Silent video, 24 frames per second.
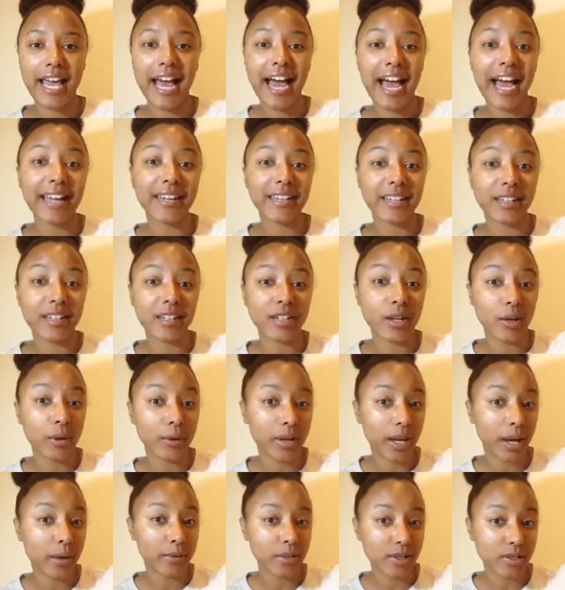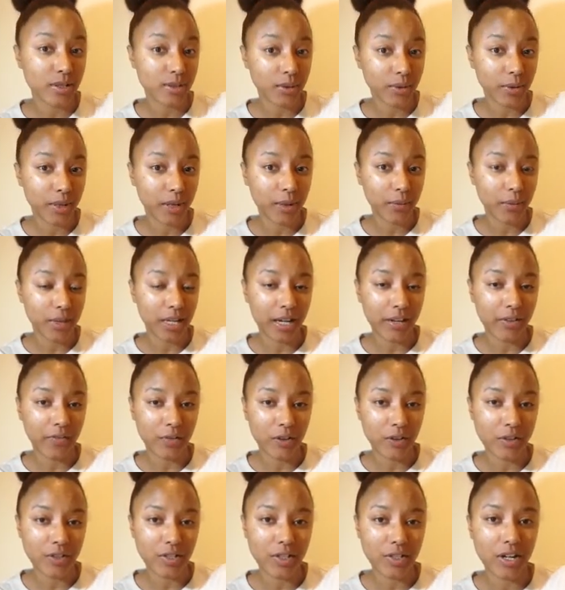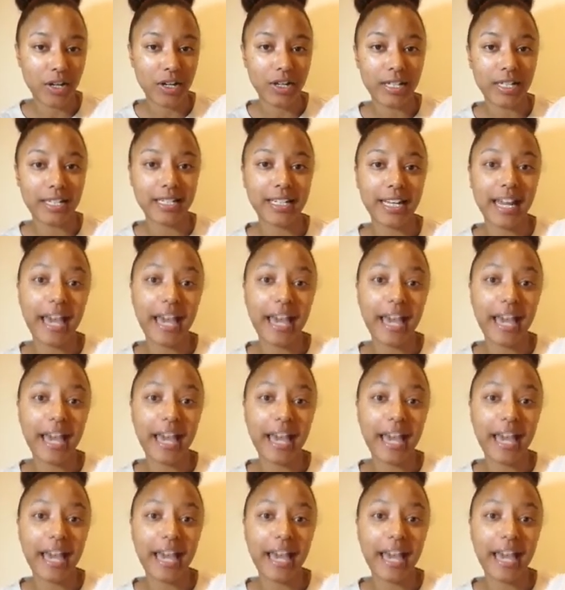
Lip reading: I didn't know what I was doing when I first started.